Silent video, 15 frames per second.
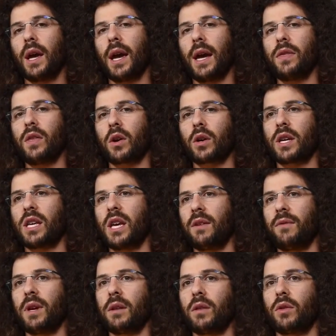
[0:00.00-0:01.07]
And they're
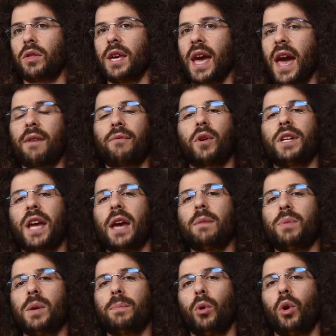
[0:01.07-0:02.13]
giving the everyday
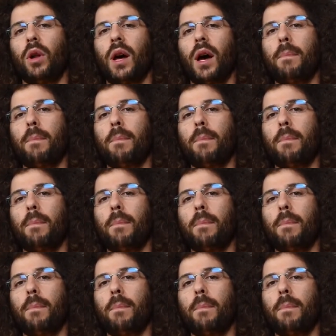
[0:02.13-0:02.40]
people